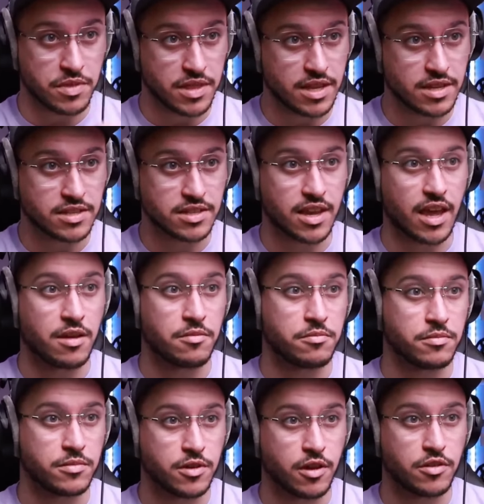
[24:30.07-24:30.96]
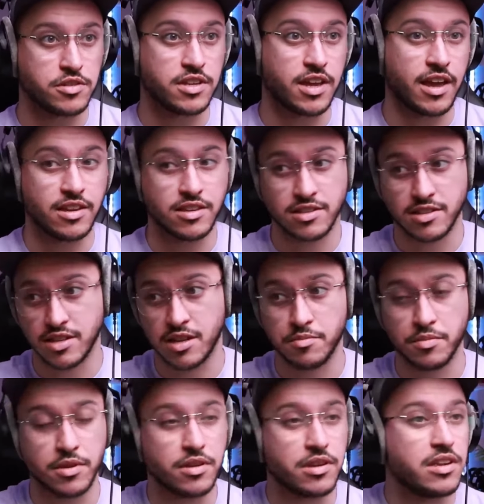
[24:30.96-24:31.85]
this game goes to Anthony,
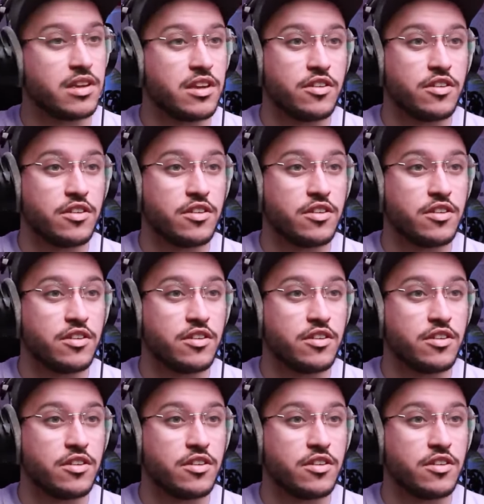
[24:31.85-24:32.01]
but